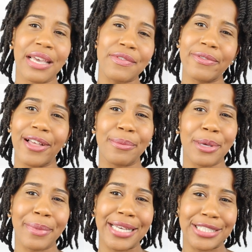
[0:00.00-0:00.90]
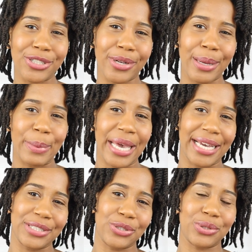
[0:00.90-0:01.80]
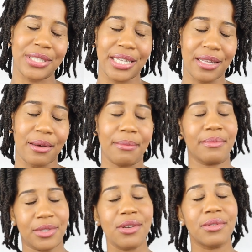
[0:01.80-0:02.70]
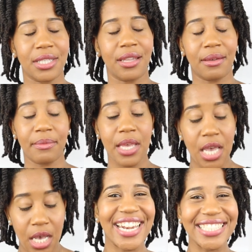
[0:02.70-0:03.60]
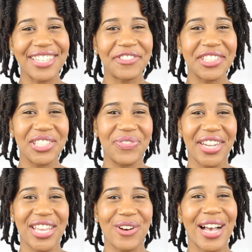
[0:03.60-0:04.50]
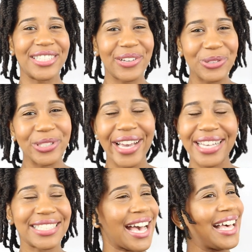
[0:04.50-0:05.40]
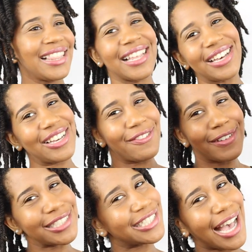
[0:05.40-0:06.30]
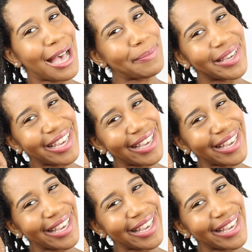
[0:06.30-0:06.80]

If you follow me on my Instagram page, you'll see them. You'll see them. That is it for this video. I told you guys I love shopping.